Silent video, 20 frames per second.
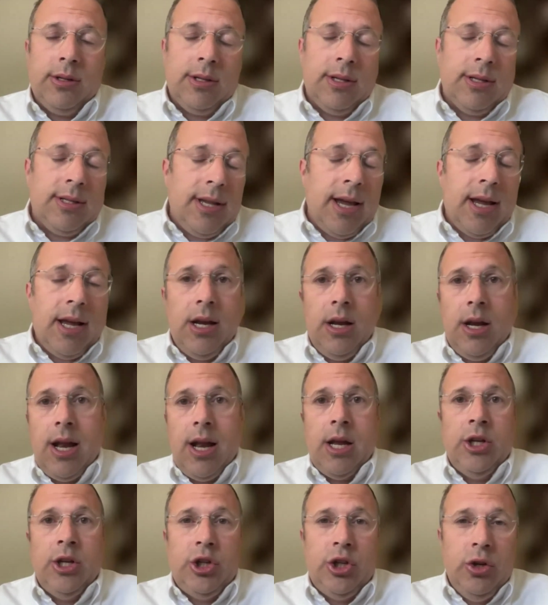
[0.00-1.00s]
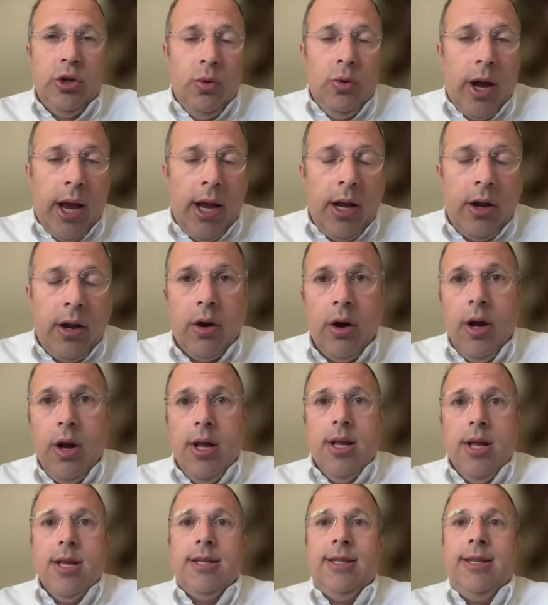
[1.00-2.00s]
Because the second a Jew hater
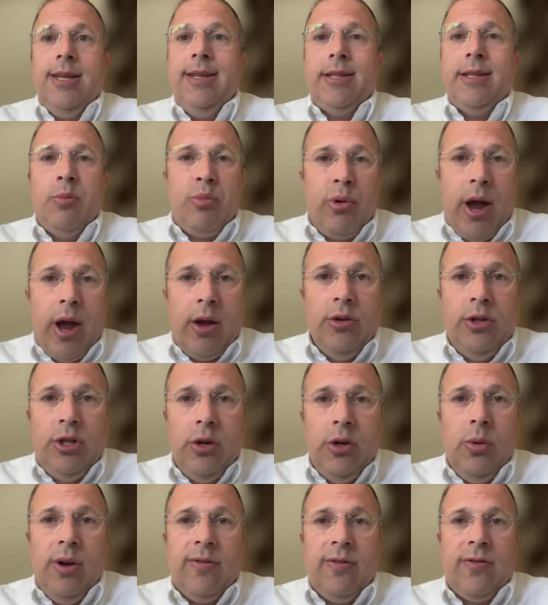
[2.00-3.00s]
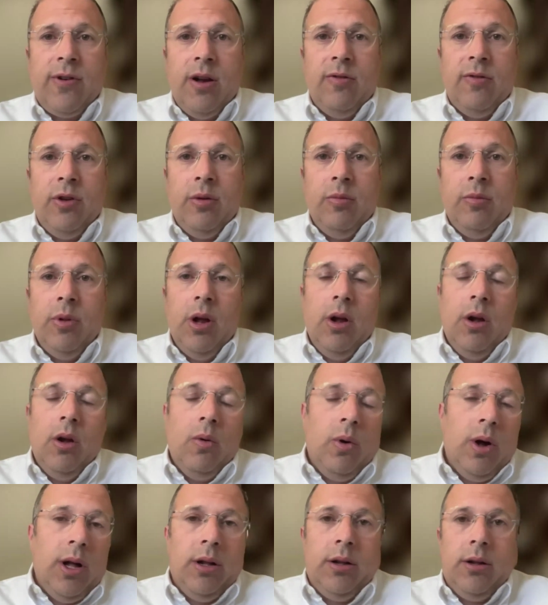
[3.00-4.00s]
sees a proud Jew in front of him,
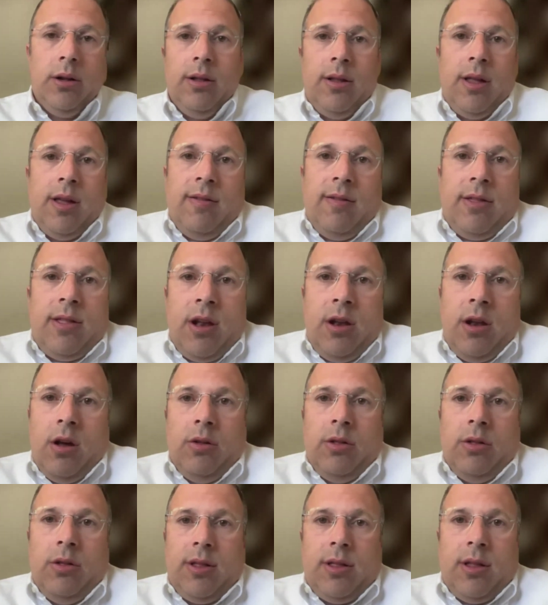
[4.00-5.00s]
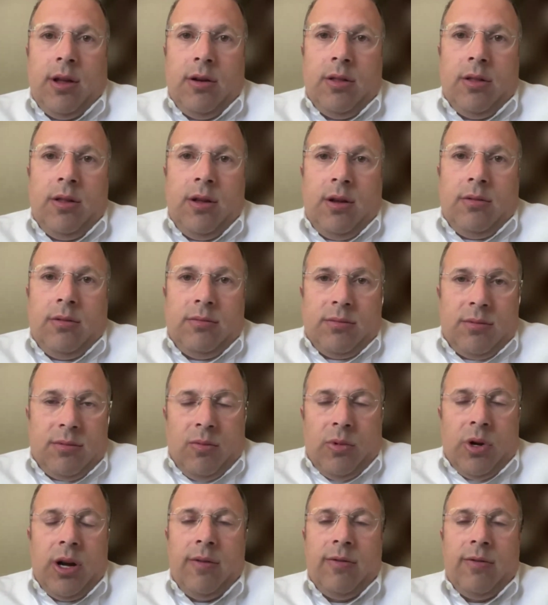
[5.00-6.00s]
well, they know that they're
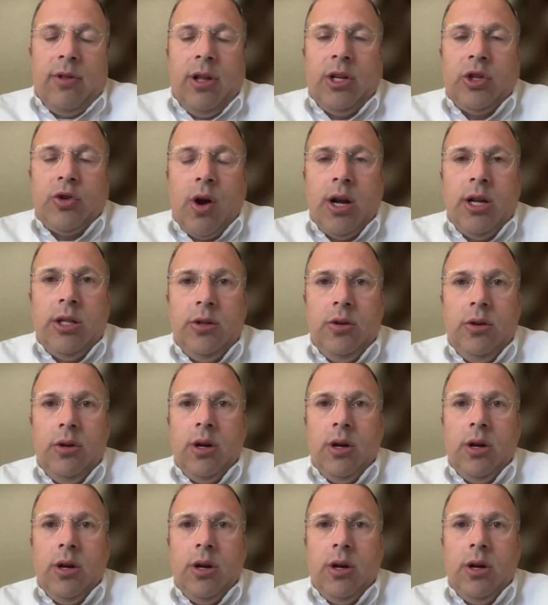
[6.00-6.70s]
whatever they try to